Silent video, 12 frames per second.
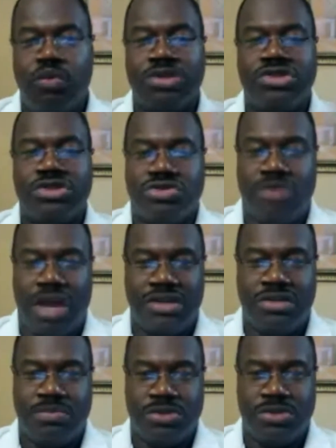what you're
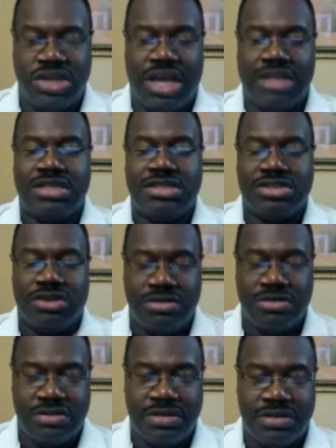trying to project in
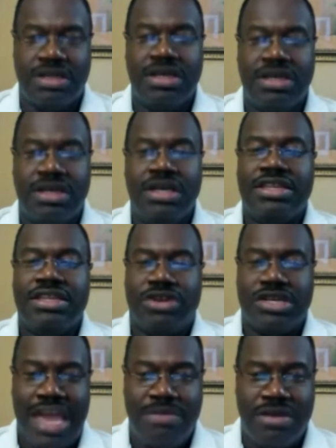terms of the
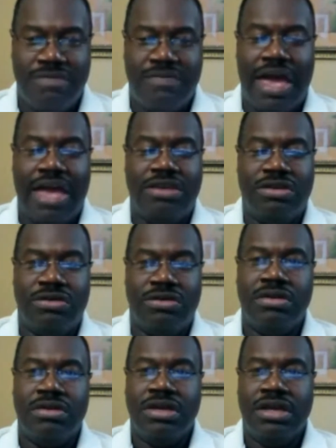entertainment value.